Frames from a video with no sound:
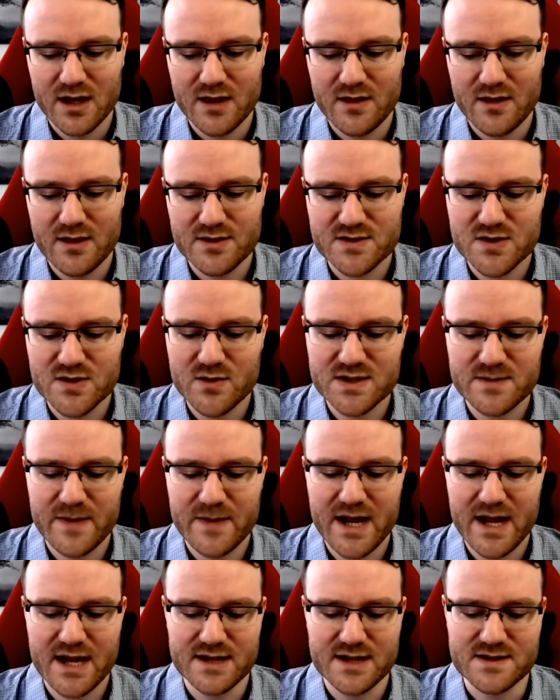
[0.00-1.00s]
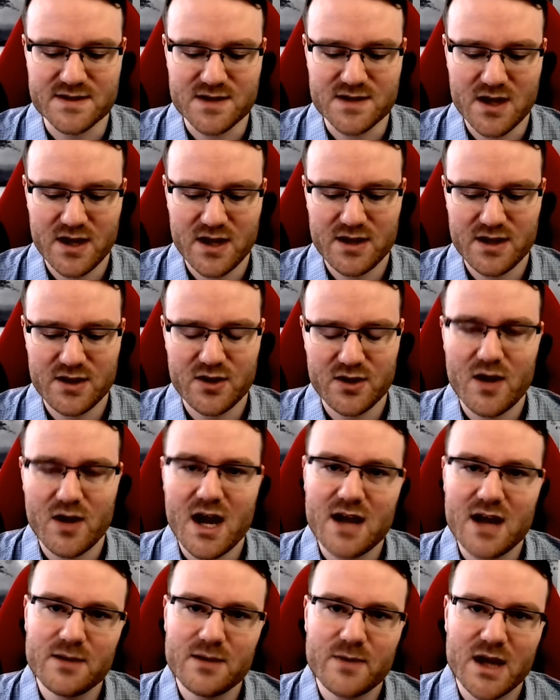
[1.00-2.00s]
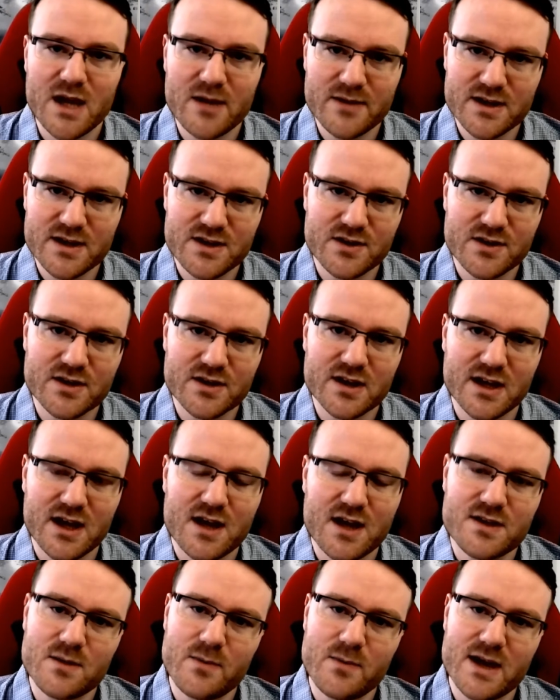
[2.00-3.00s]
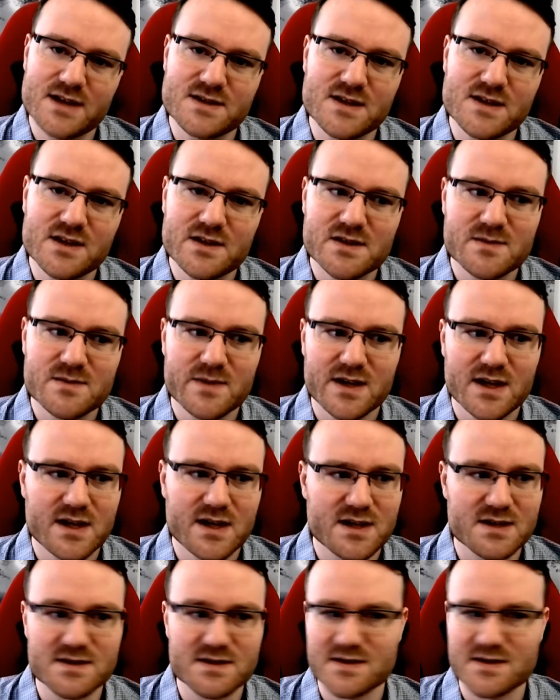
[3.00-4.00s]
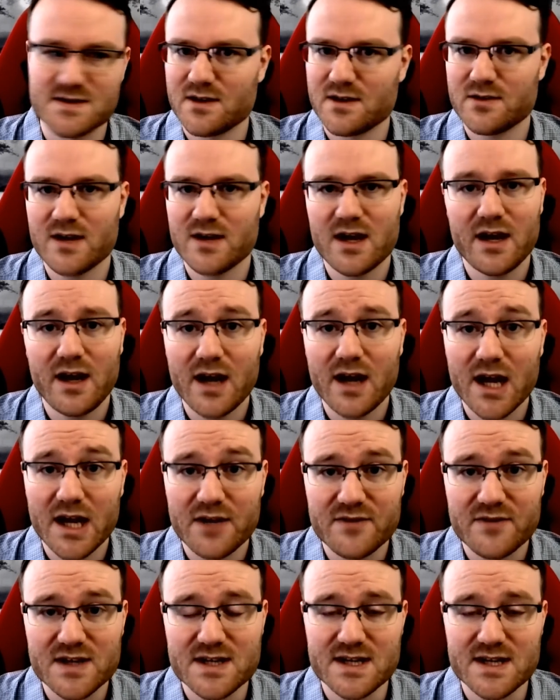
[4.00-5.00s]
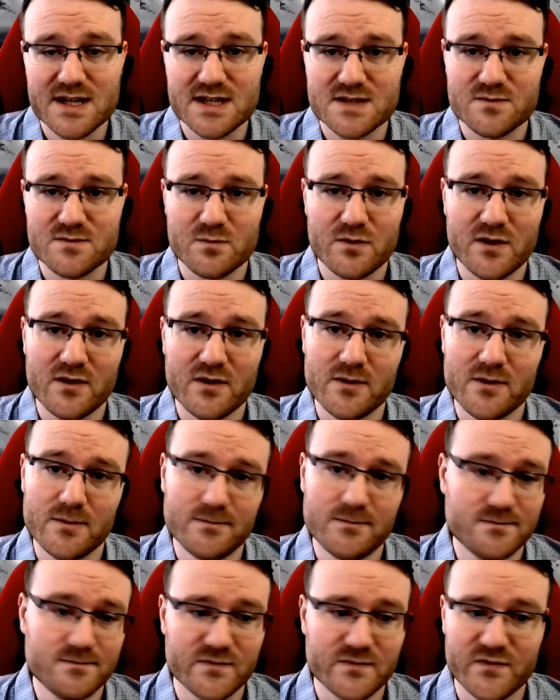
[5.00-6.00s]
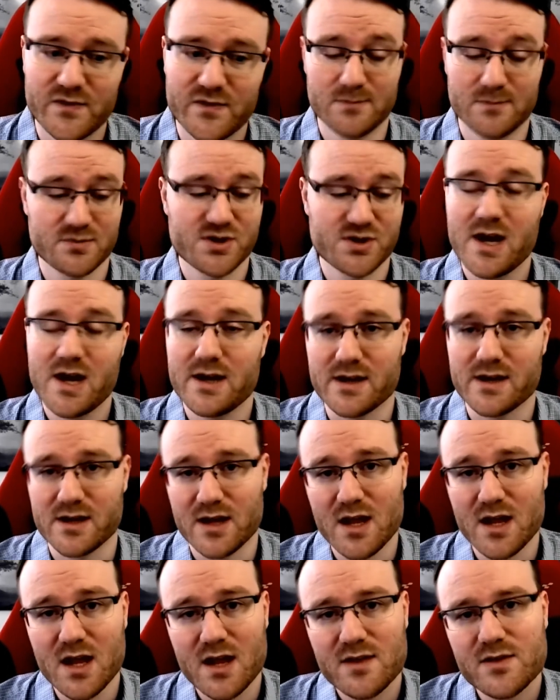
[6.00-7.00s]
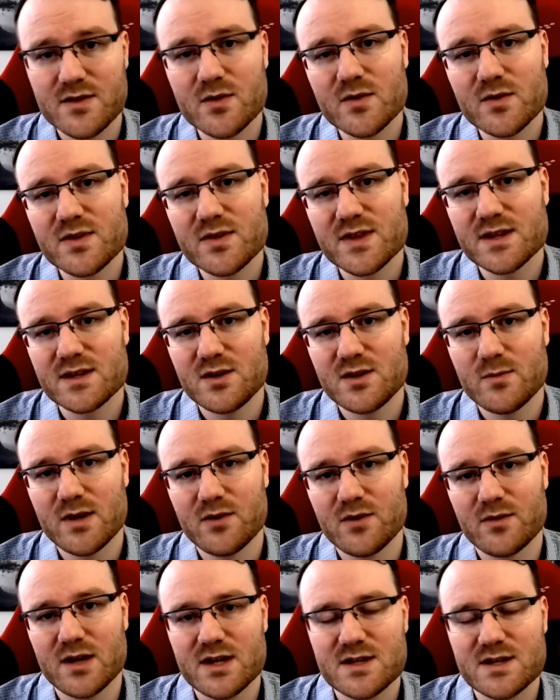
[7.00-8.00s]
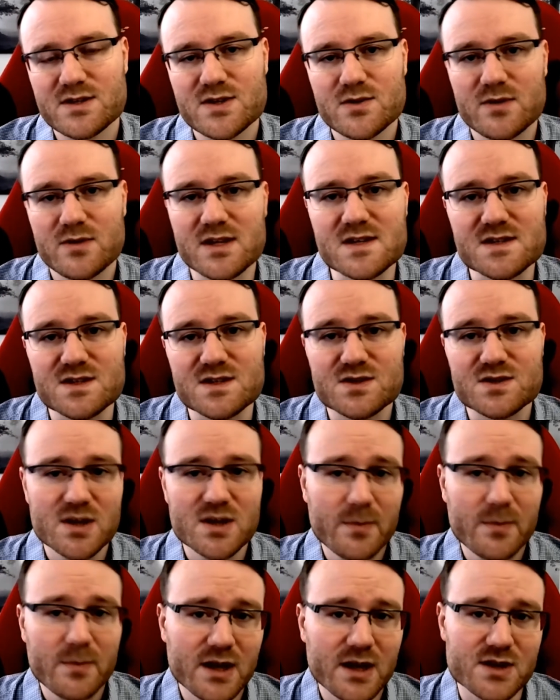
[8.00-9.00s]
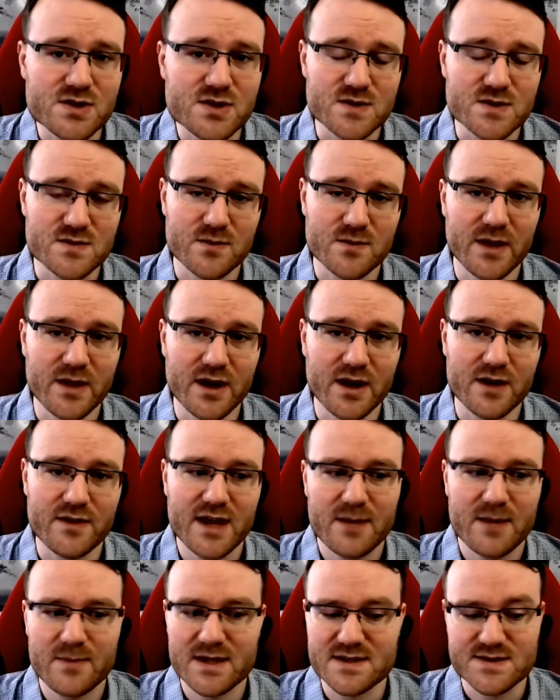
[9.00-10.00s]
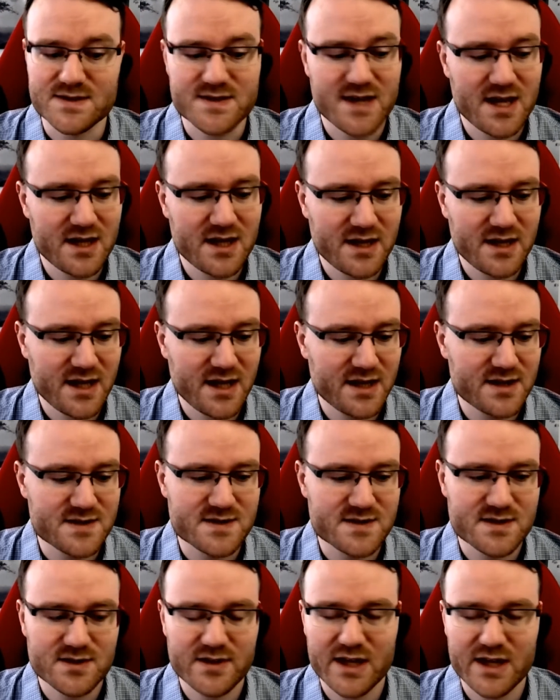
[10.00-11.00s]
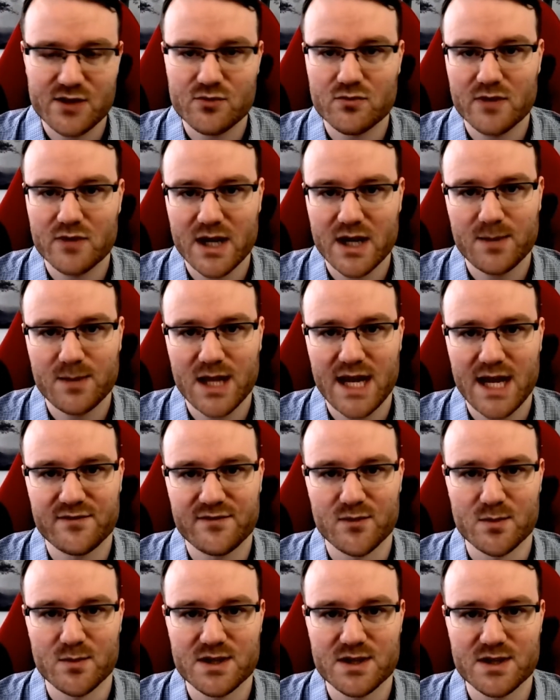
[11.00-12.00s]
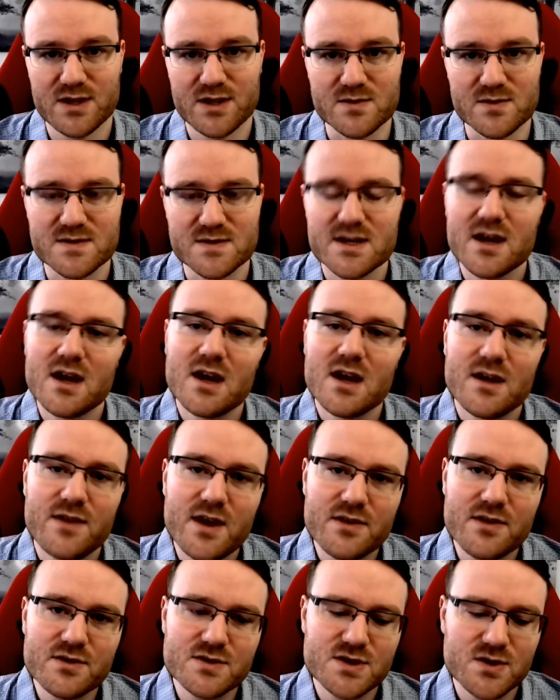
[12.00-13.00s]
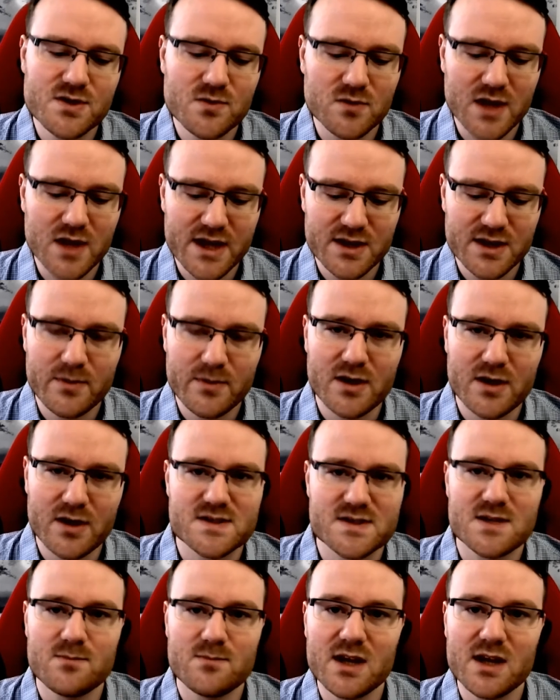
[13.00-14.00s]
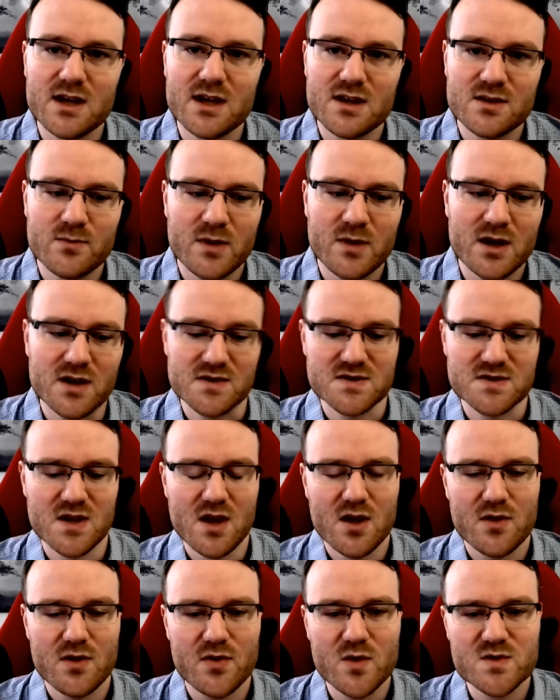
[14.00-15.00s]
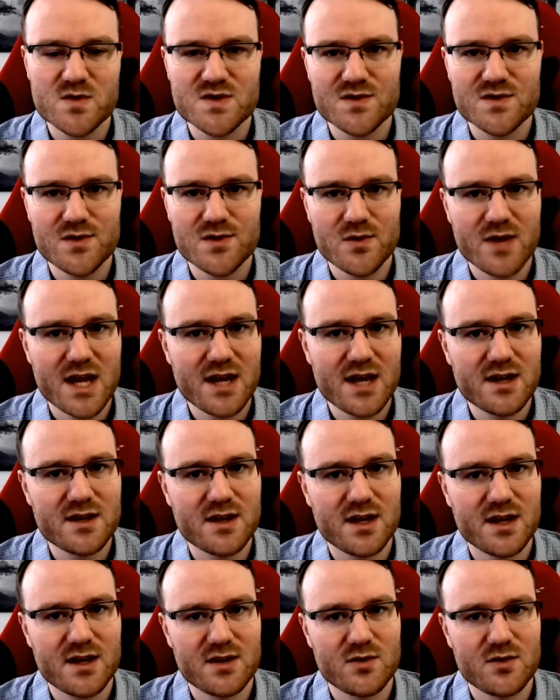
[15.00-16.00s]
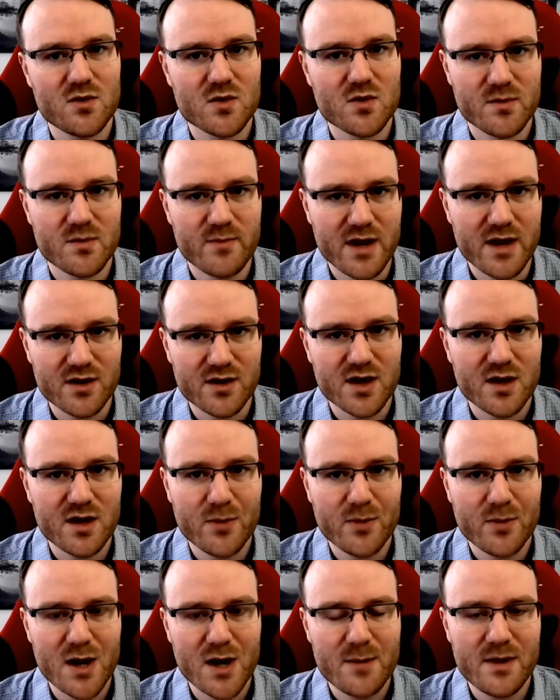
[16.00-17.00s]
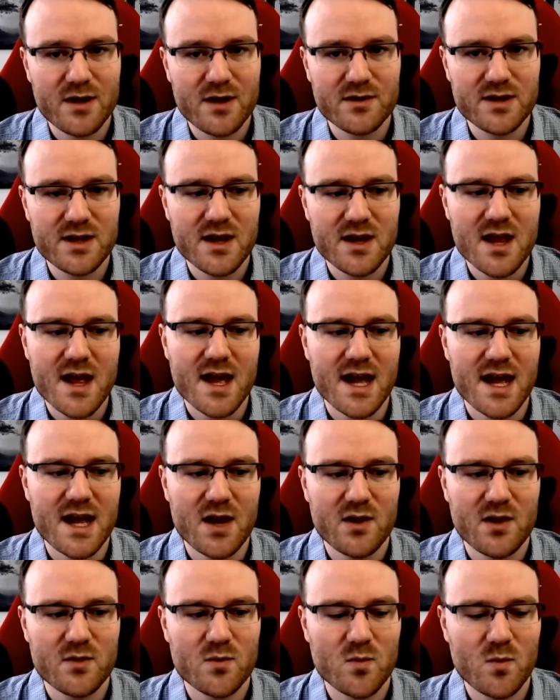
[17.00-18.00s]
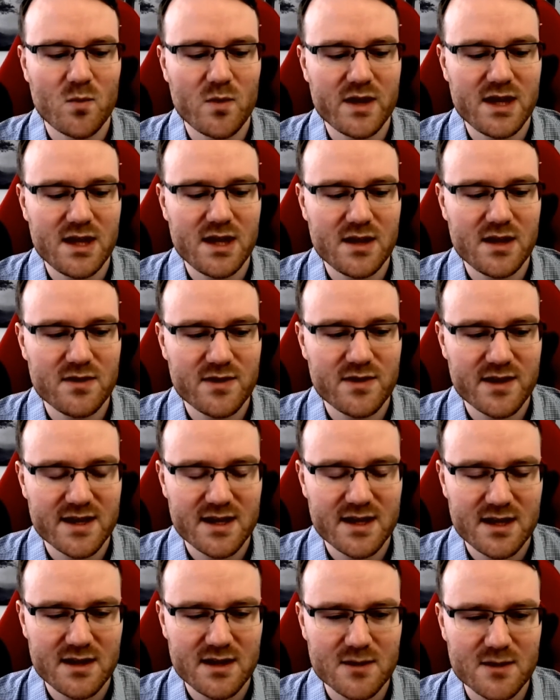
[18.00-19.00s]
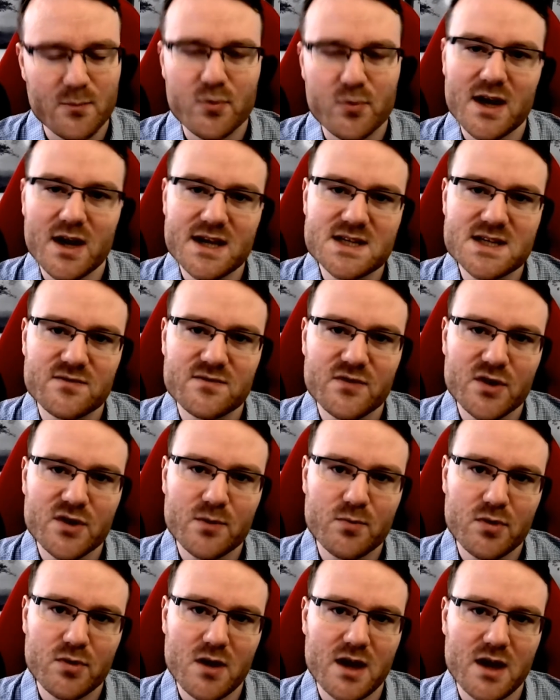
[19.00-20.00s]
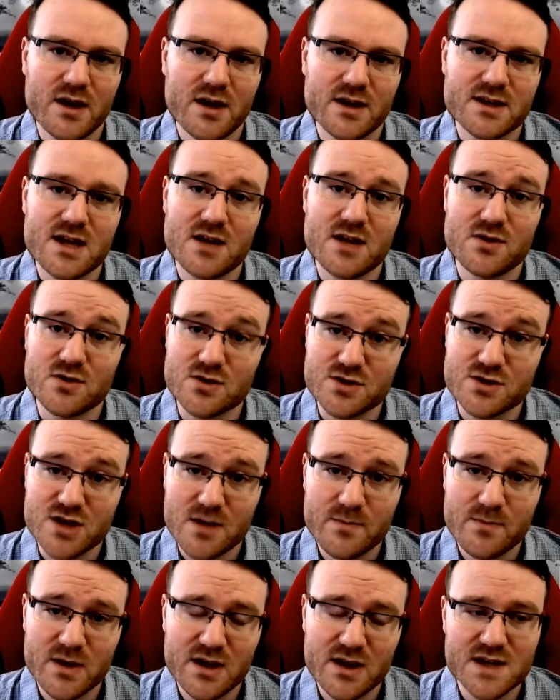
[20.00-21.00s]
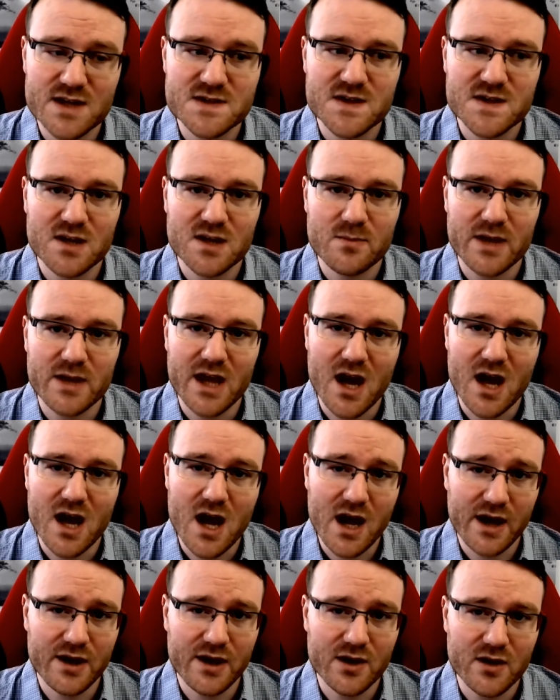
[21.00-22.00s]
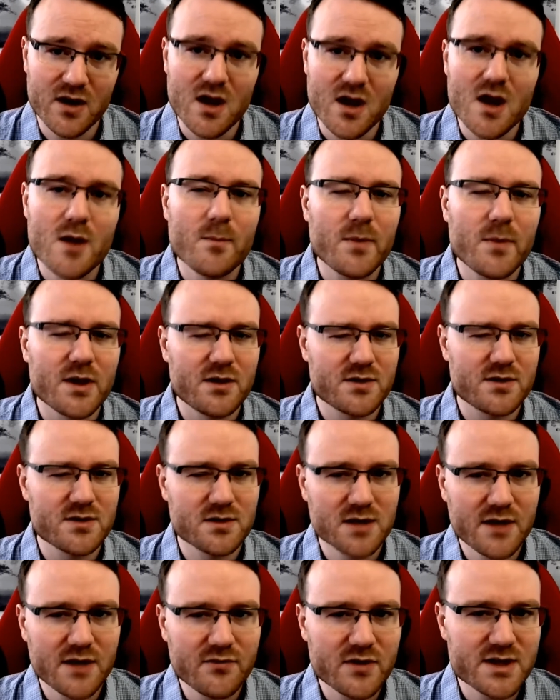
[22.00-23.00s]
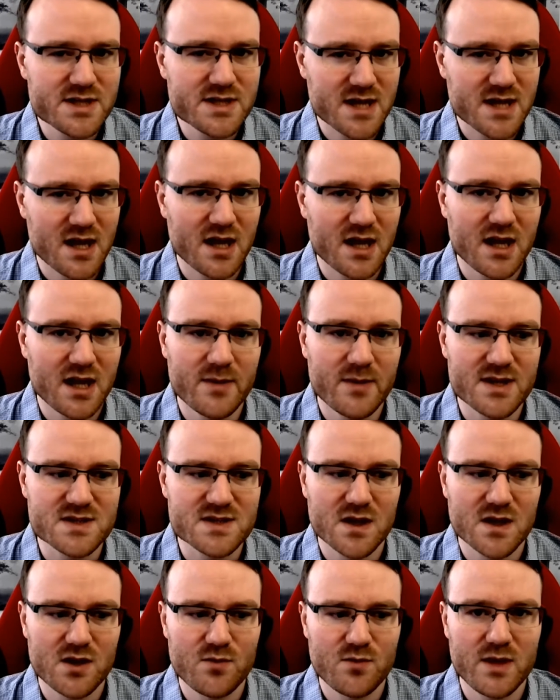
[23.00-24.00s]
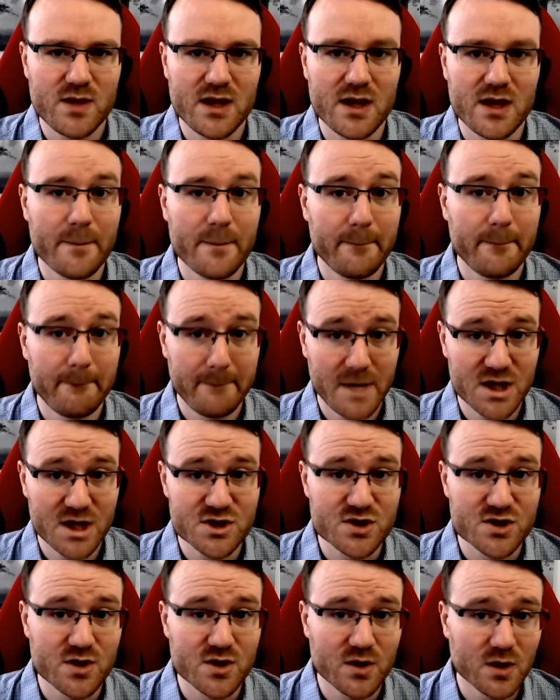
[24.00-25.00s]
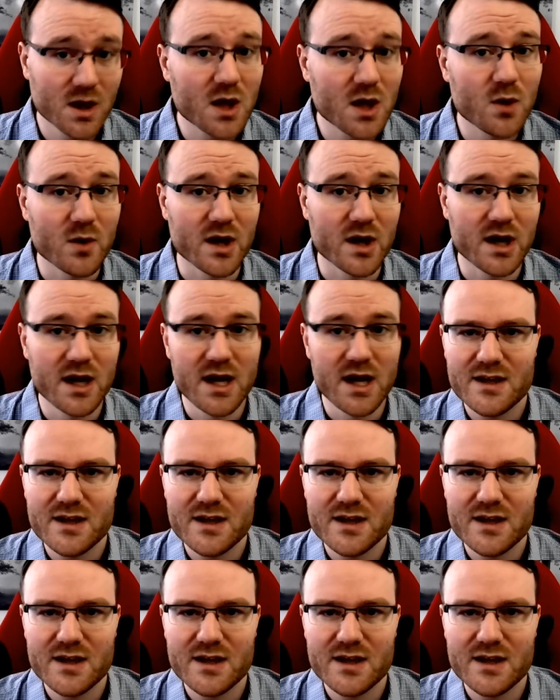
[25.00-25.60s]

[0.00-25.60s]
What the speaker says: So it depends. Alibaba, you're going to get the best deals because 99 of it is from China. The only thing that you might run into is shipping issues from there. That being said, it is still a great platform to use. The other two, Light in the Box and Mini in the Box, those are located in North America primarily, and the price for your product and your shipping is going to be higher, but your delivery time is going to be much lower.